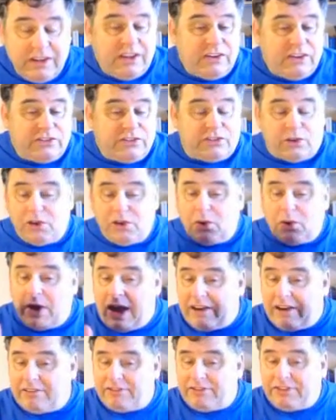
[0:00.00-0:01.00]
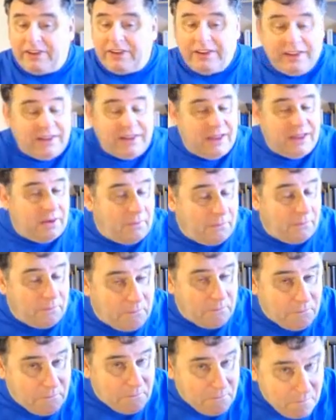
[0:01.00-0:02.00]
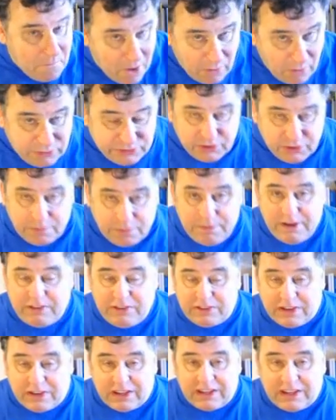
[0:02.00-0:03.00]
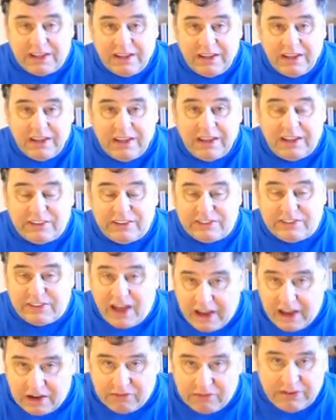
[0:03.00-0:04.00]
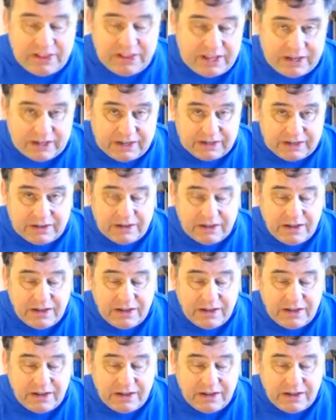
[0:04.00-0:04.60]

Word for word: So you have most obesity is diet related.